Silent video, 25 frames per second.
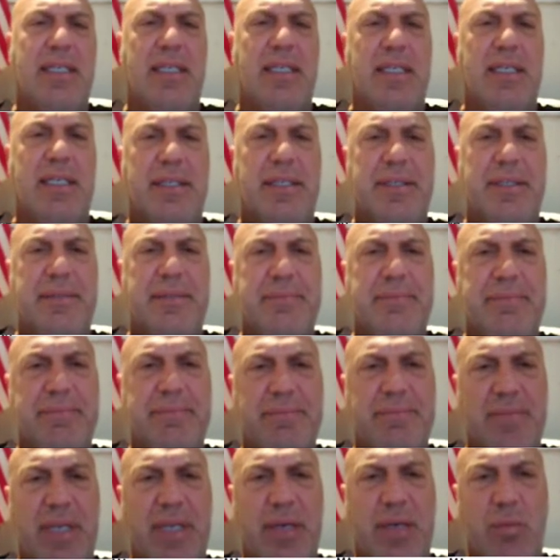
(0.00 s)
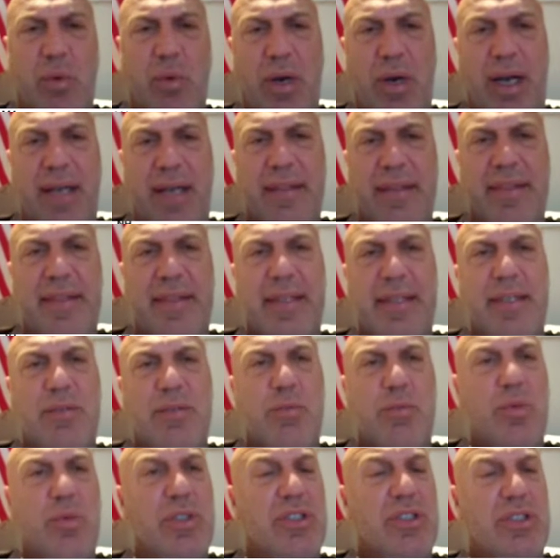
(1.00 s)
Um, and what I
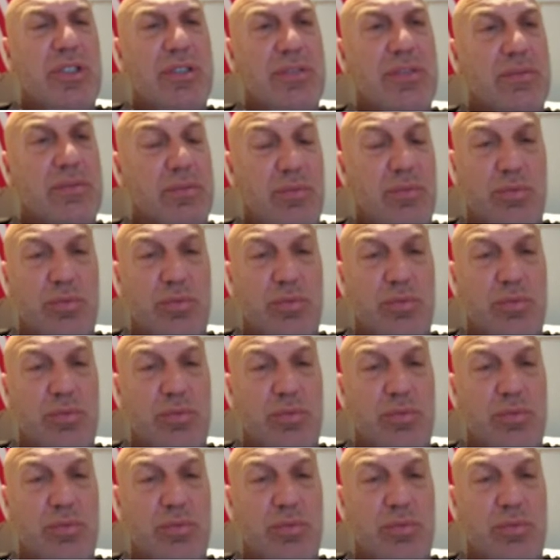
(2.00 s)
think which